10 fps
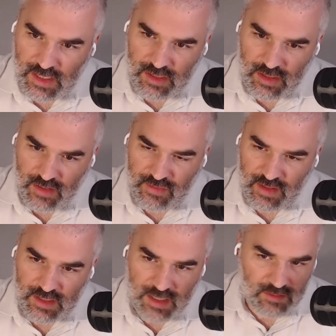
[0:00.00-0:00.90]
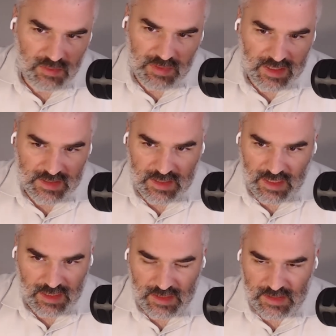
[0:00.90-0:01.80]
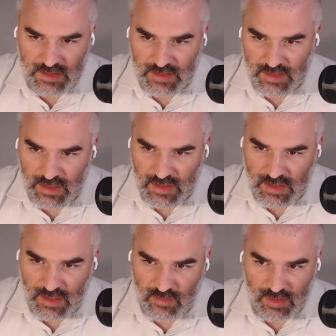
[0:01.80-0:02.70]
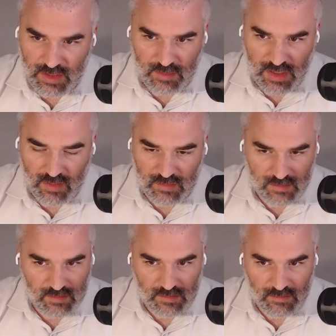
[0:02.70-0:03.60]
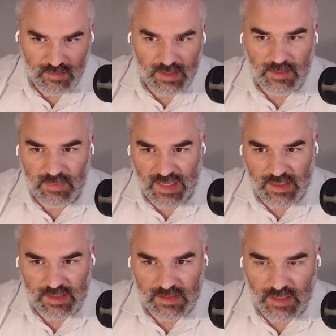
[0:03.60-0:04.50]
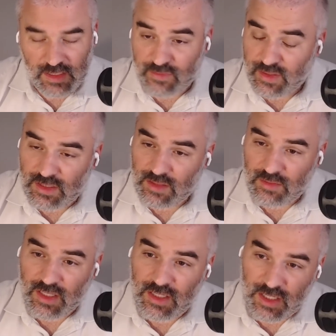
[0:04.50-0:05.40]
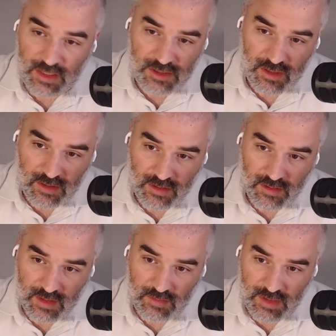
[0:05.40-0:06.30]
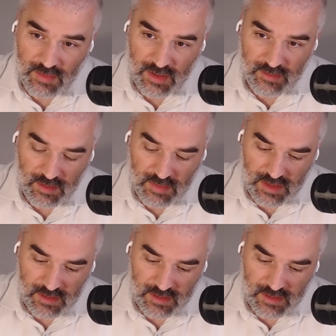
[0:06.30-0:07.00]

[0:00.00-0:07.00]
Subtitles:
If I did that with Palestinians, they would come out really bad. And if I did that with any nation on earth, they would come out really bad.